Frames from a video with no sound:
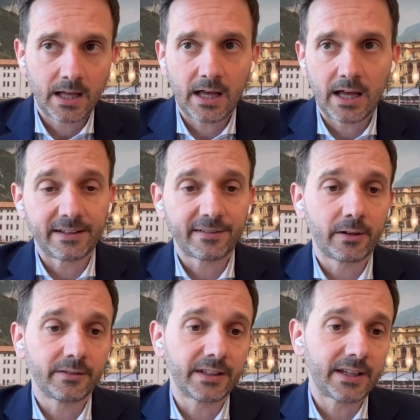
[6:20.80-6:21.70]
but
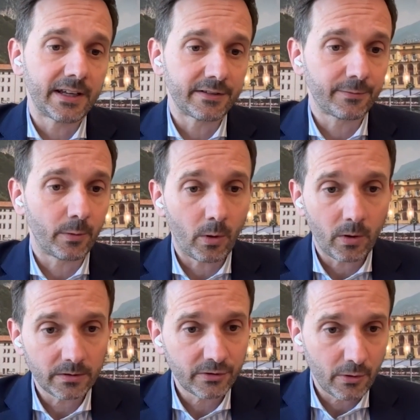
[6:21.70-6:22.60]
that's not the case for
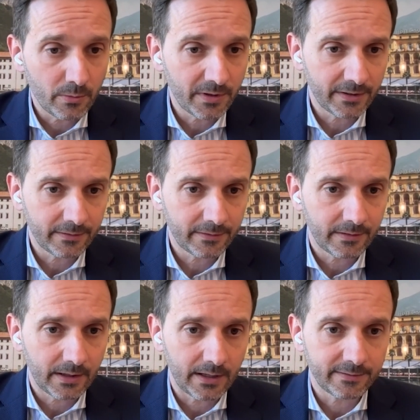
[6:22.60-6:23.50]
all
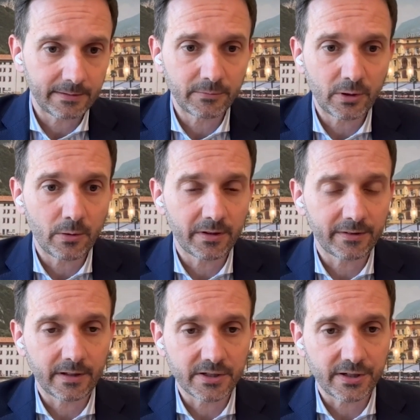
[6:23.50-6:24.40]
tokens. There are some
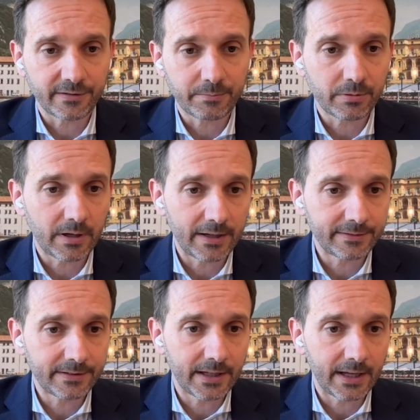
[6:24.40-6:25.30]
tokens that are just
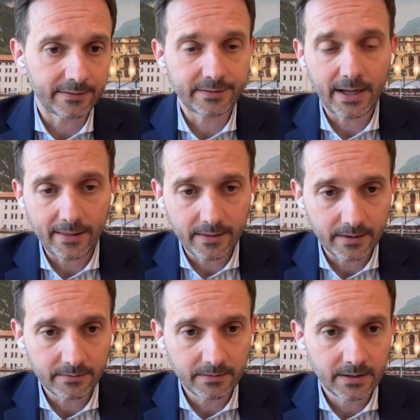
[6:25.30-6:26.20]
priced against
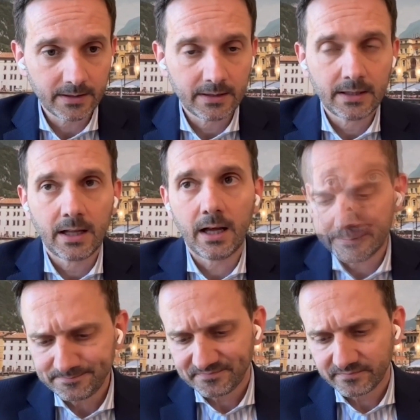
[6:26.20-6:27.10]
Tether. And
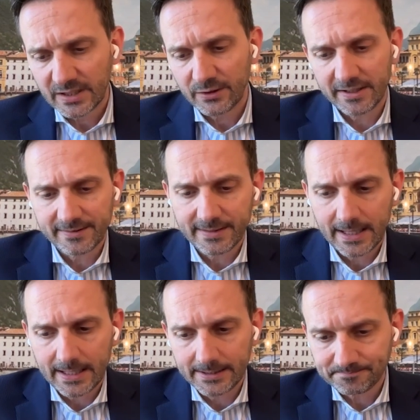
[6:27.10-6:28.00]
then you can
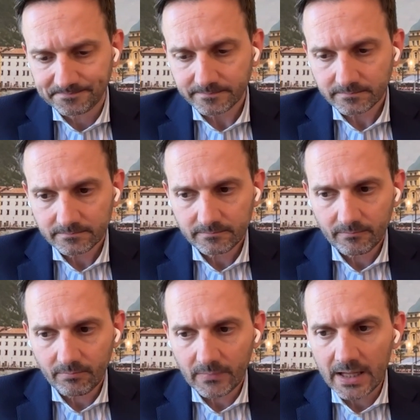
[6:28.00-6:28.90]
say
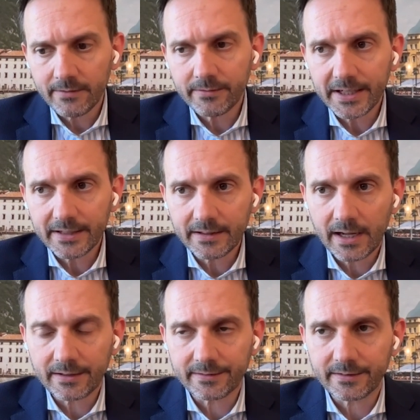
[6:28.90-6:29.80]
every
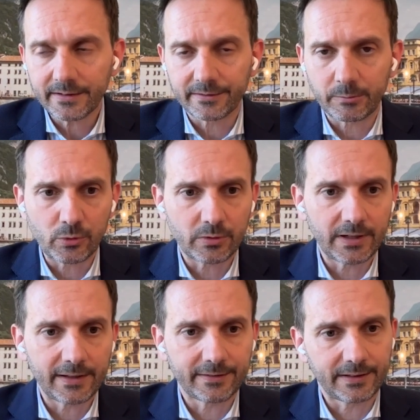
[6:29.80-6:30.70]
index is more
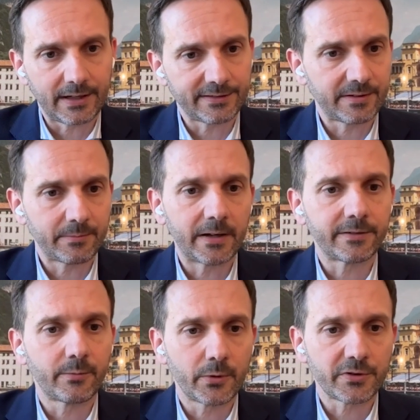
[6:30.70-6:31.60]
or less a
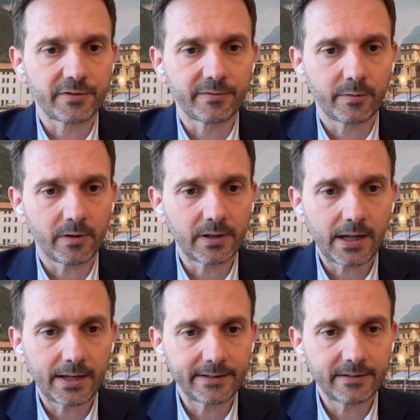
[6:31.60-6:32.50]
customized version for our
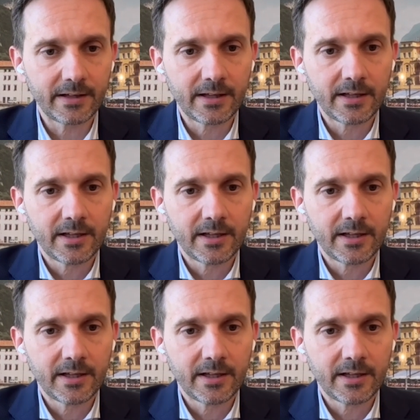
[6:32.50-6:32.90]
client,